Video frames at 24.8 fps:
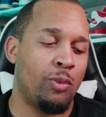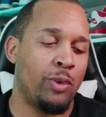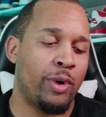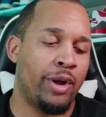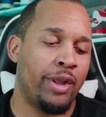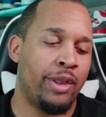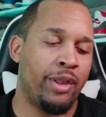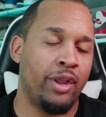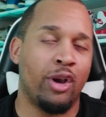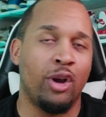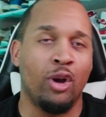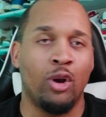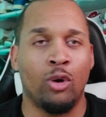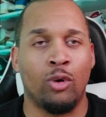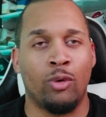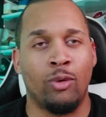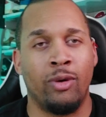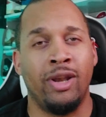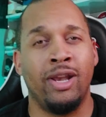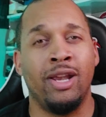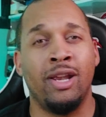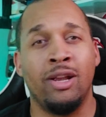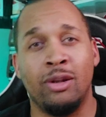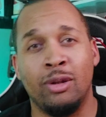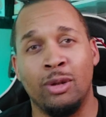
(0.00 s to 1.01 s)
1
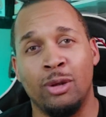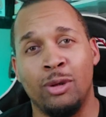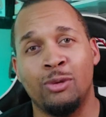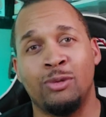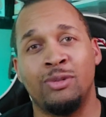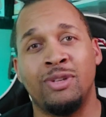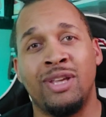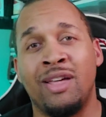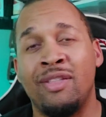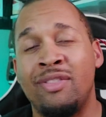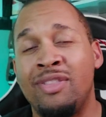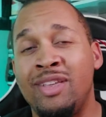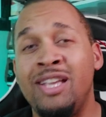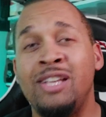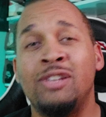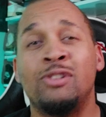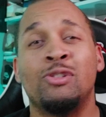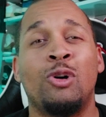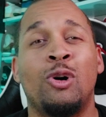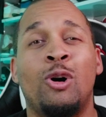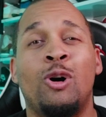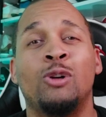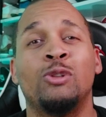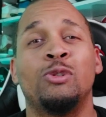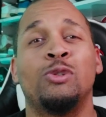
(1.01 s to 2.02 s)
green glows. Now these
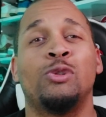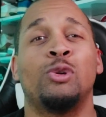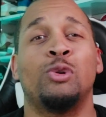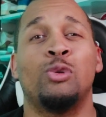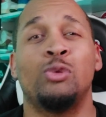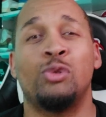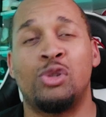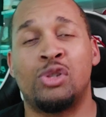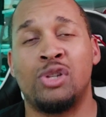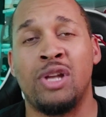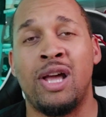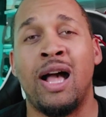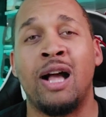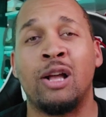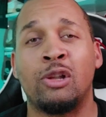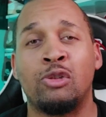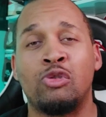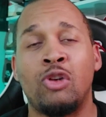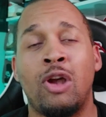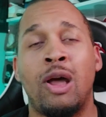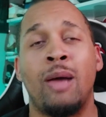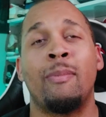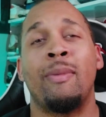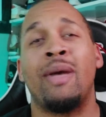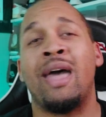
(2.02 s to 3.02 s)
also shock
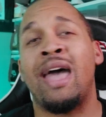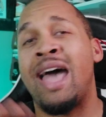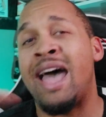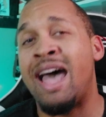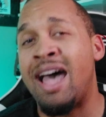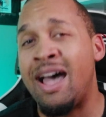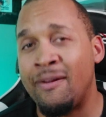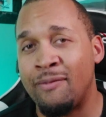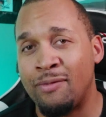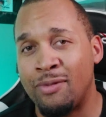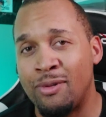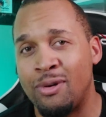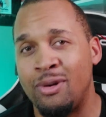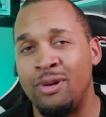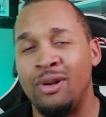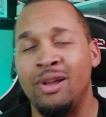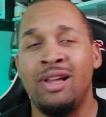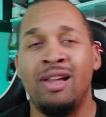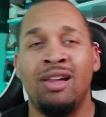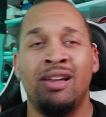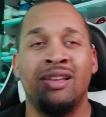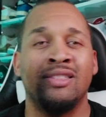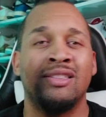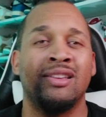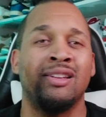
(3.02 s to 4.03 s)
dropped after
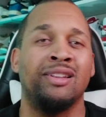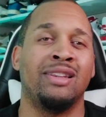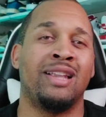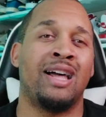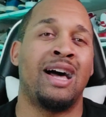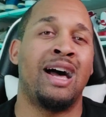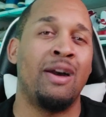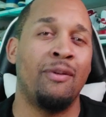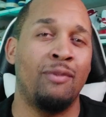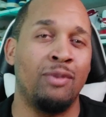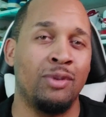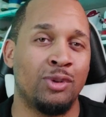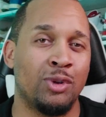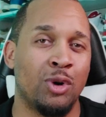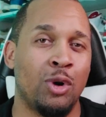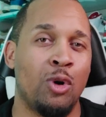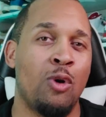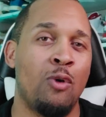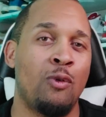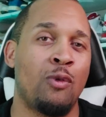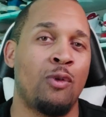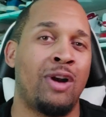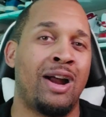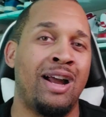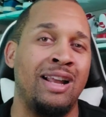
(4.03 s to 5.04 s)
the live was
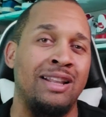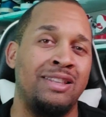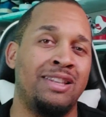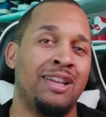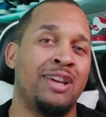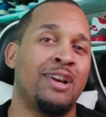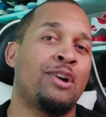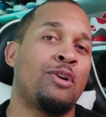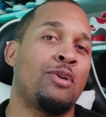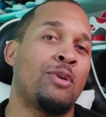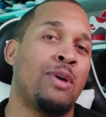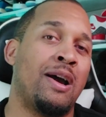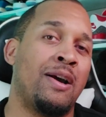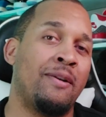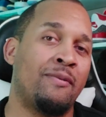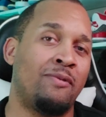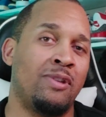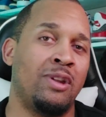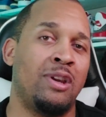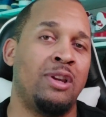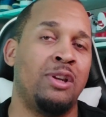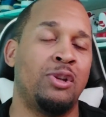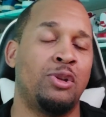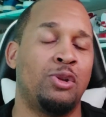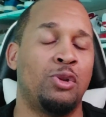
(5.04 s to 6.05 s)
over. I did go after
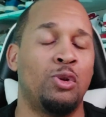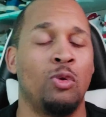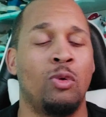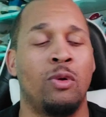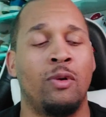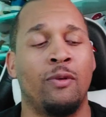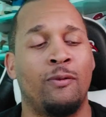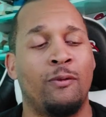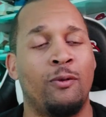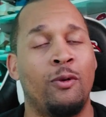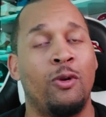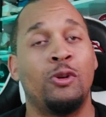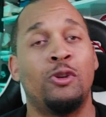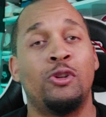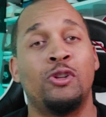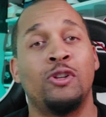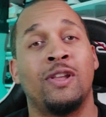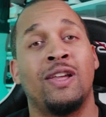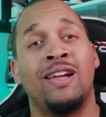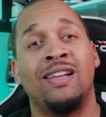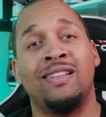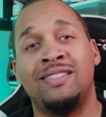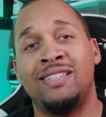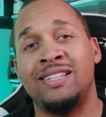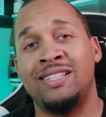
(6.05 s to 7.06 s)
this shoe.
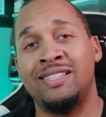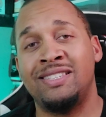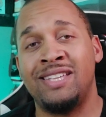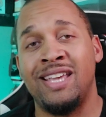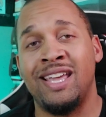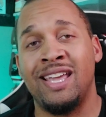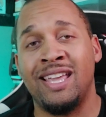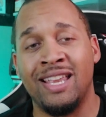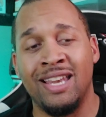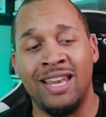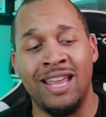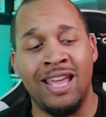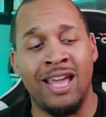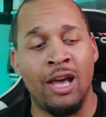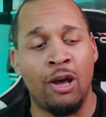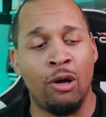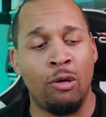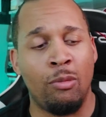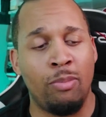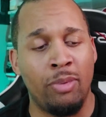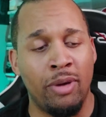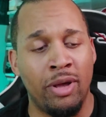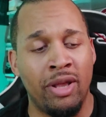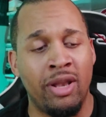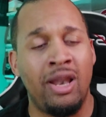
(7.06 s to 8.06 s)
Unfortunately, I did take an L,
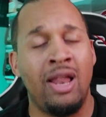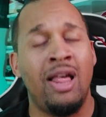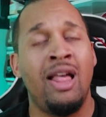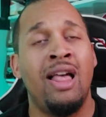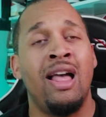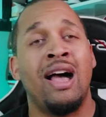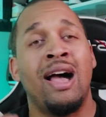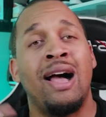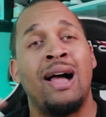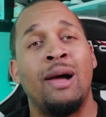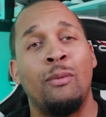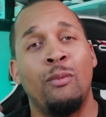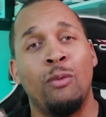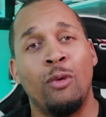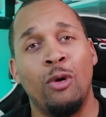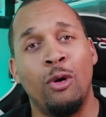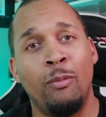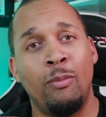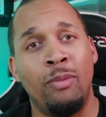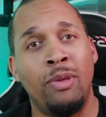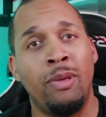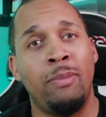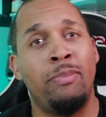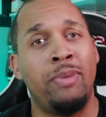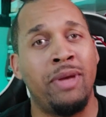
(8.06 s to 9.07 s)
but I will
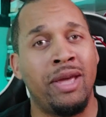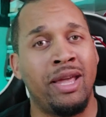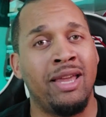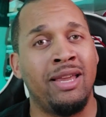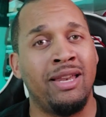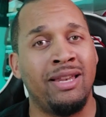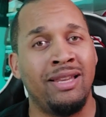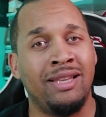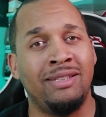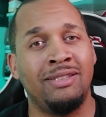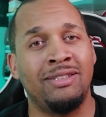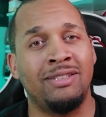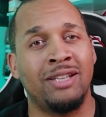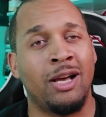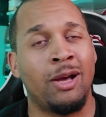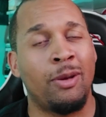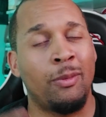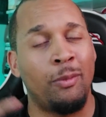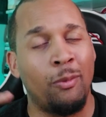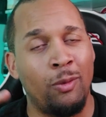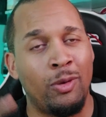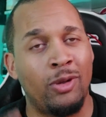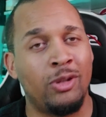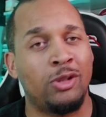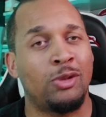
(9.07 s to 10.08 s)
be picking these
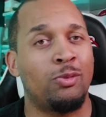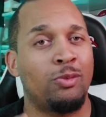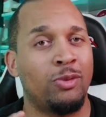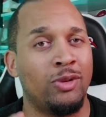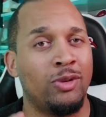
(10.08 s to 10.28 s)
up once